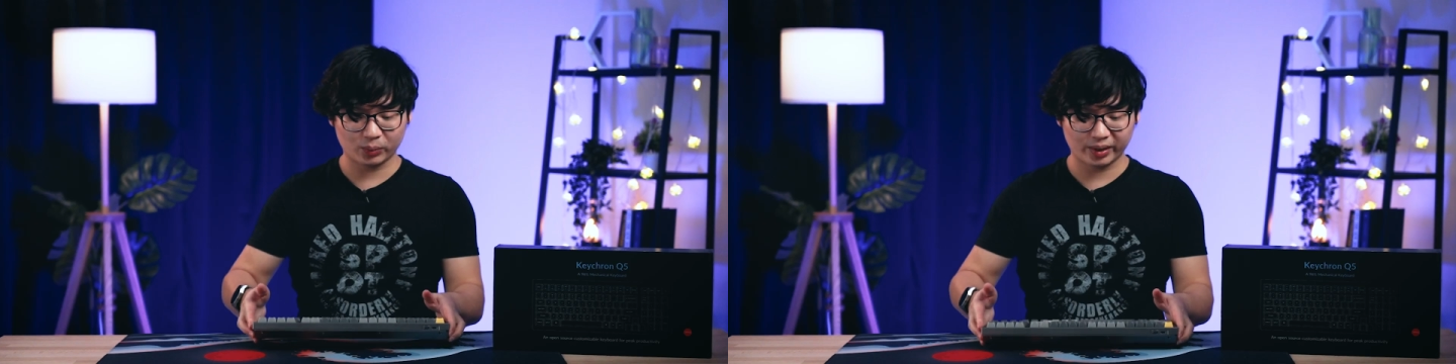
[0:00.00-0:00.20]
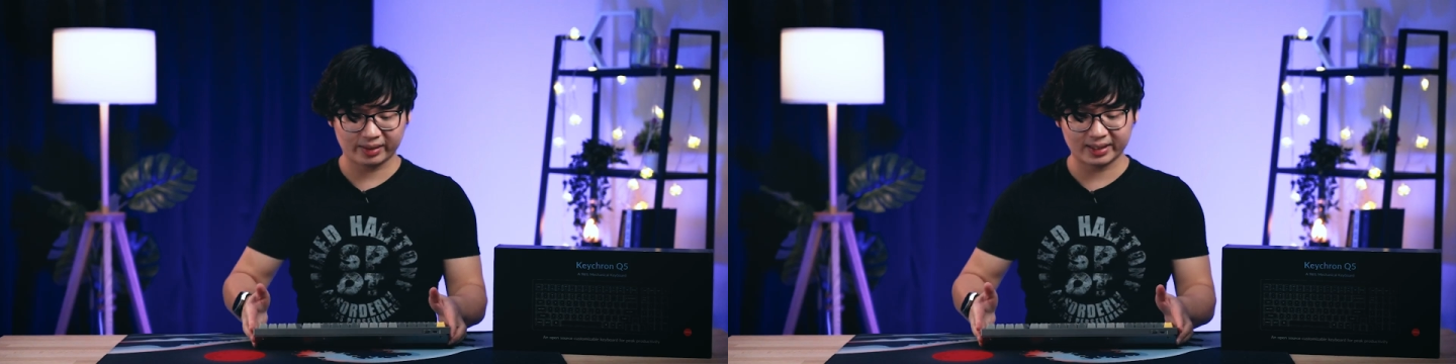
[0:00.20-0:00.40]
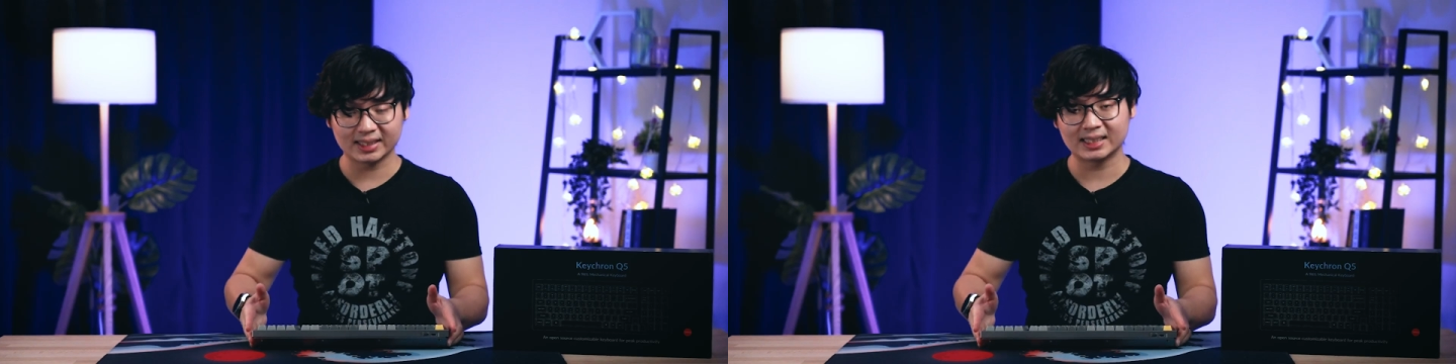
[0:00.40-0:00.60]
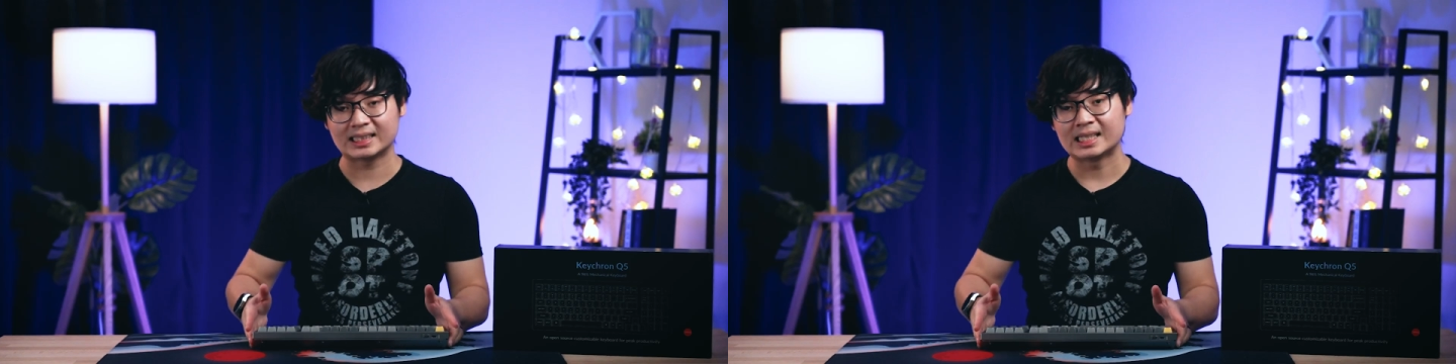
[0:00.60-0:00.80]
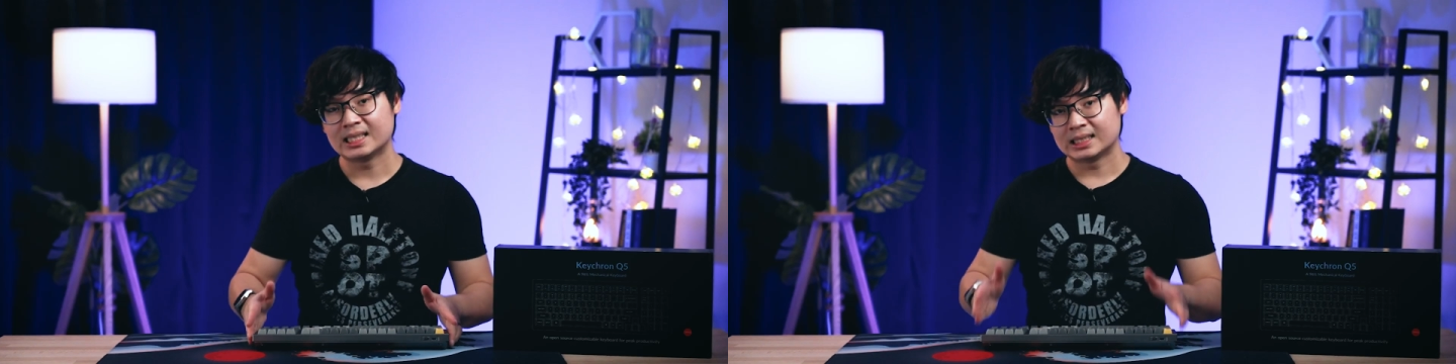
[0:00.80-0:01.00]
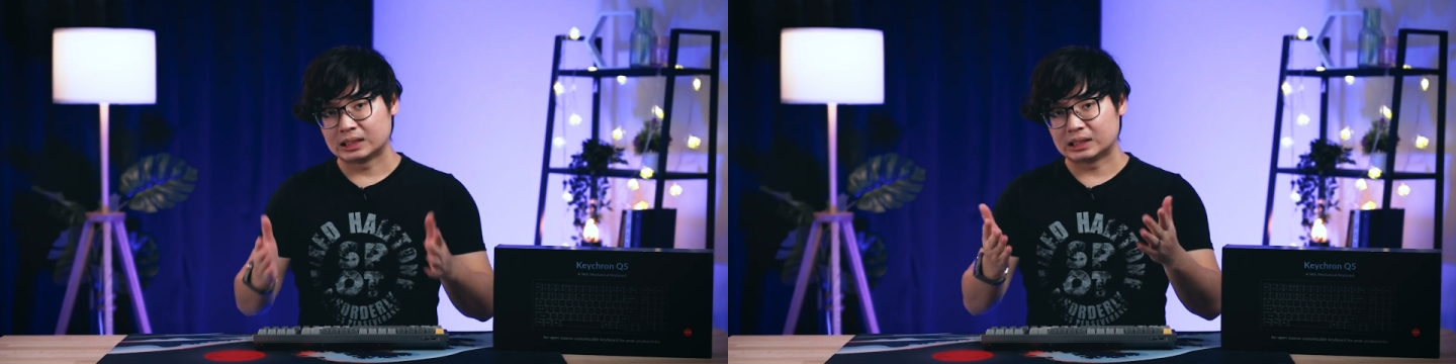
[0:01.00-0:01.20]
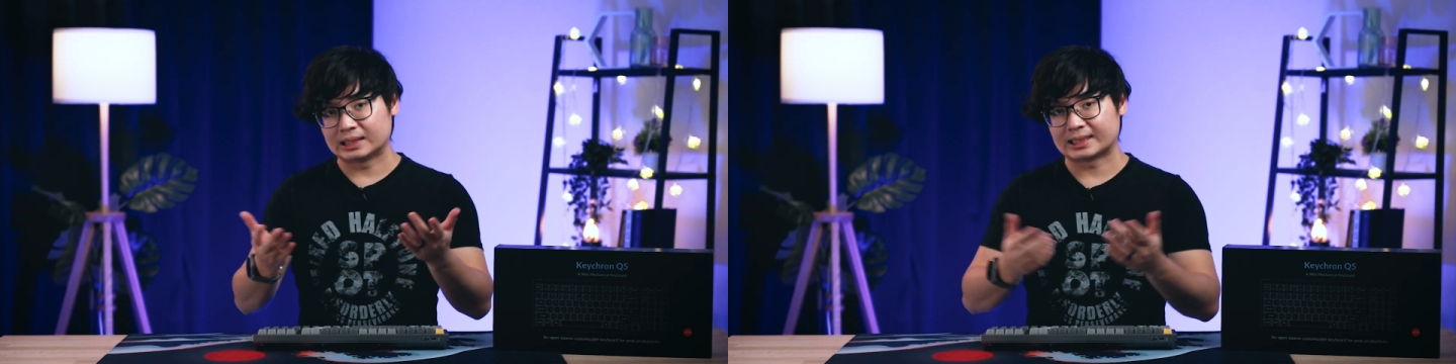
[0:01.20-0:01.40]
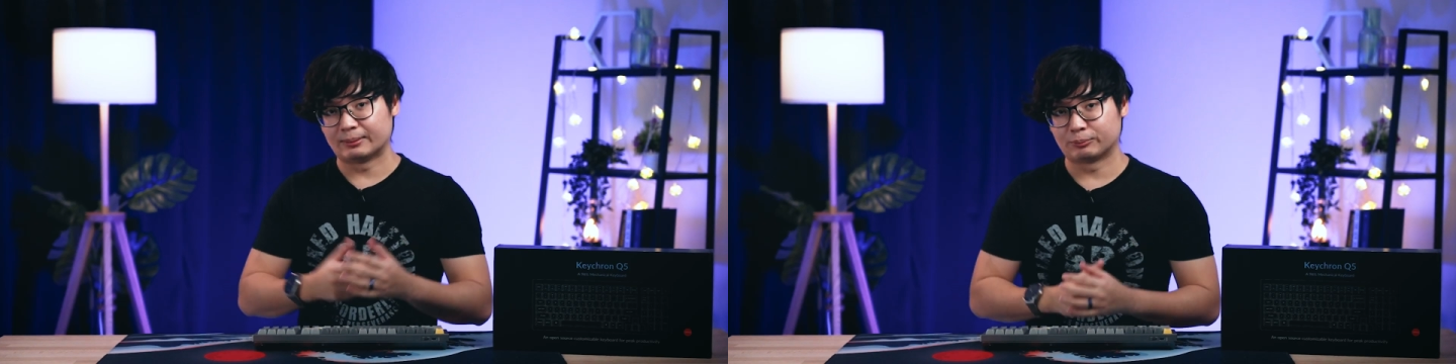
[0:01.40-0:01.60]
with the
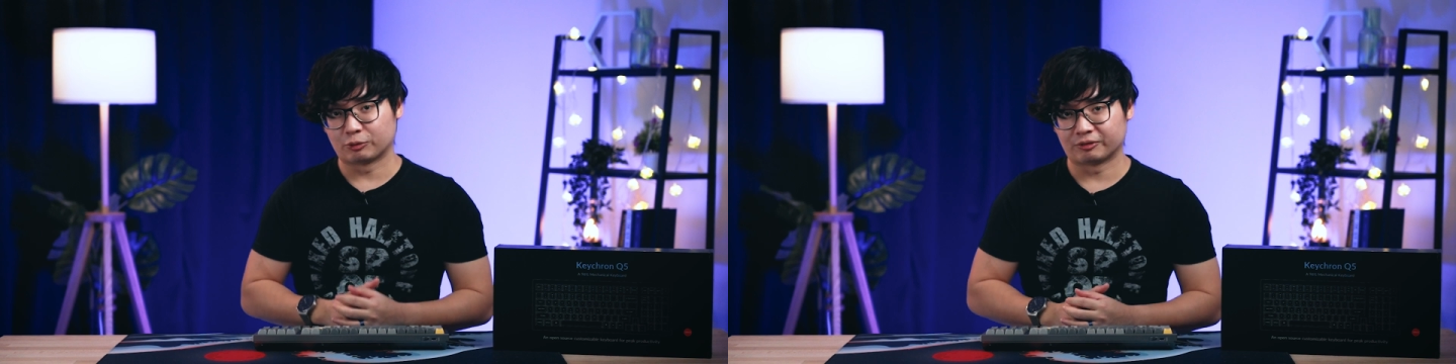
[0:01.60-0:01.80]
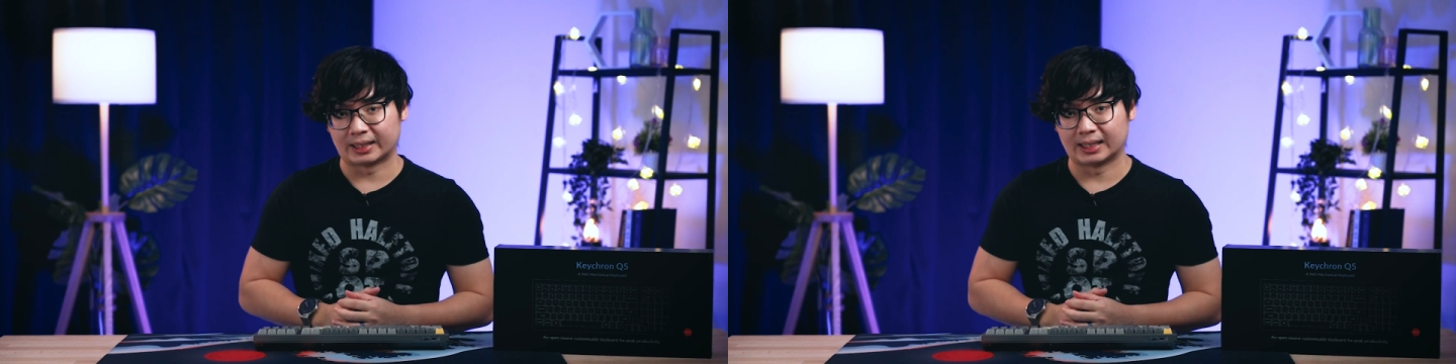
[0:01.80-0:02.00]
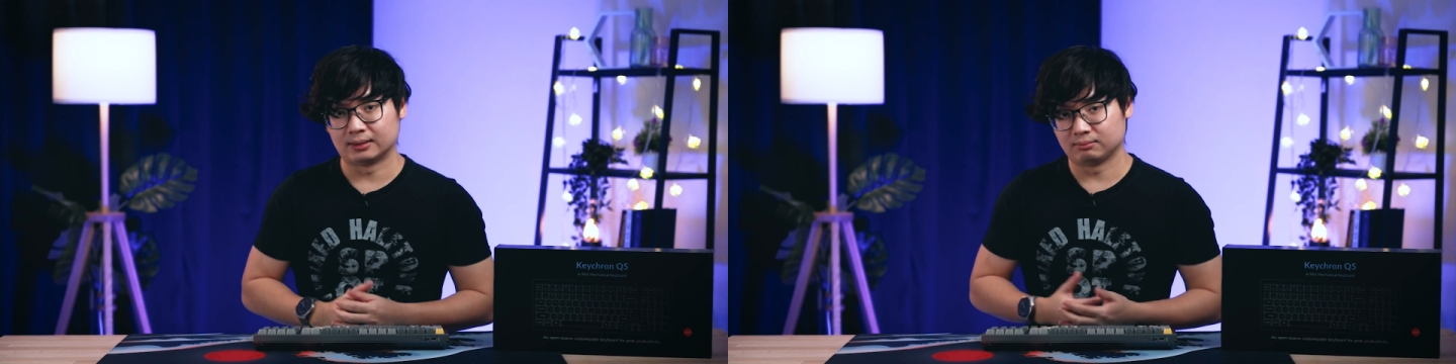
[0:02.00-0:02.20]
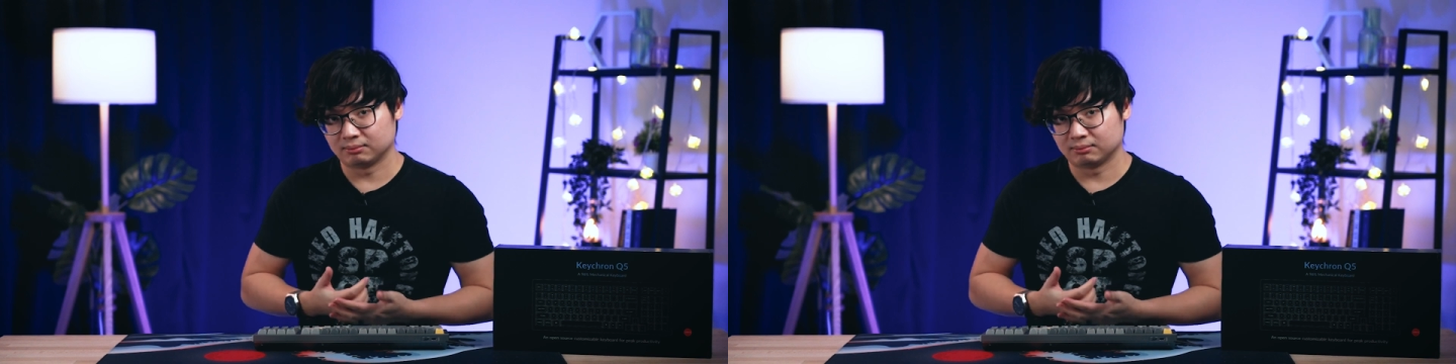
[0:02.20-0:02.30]
sound profile